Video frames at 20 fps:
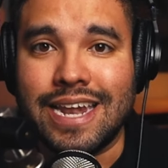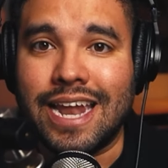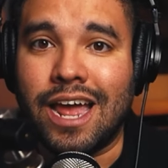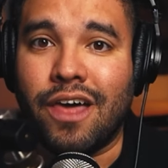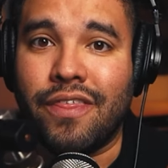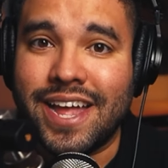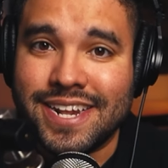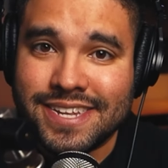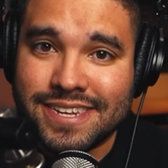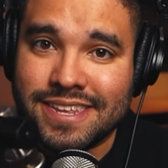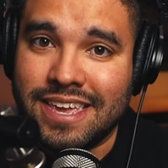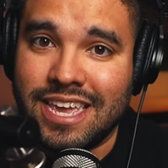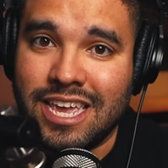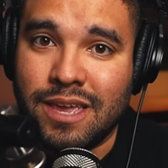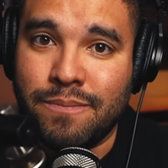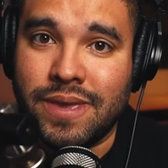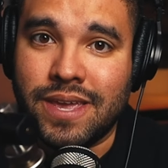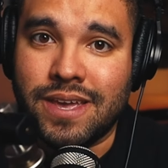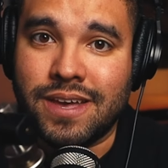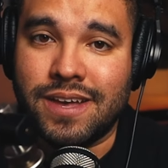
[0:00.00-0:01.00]
Now that's
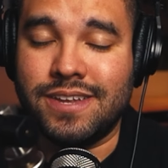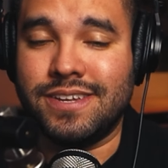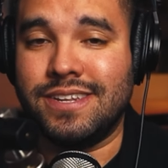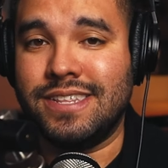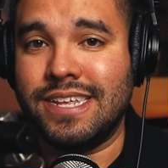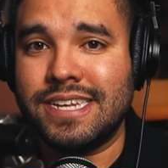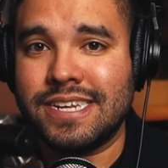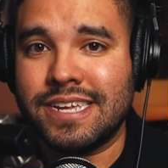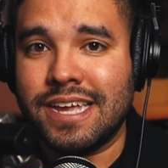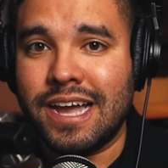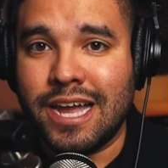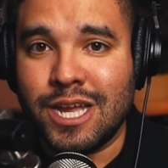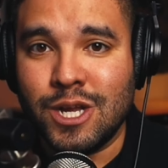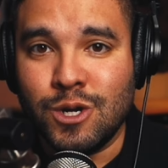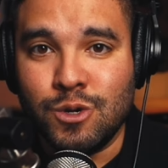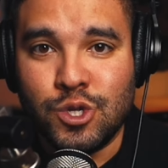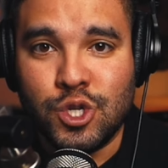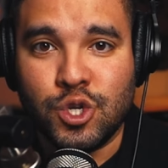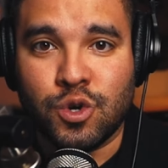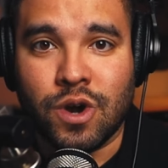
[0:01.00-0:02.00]
key, because this guy who's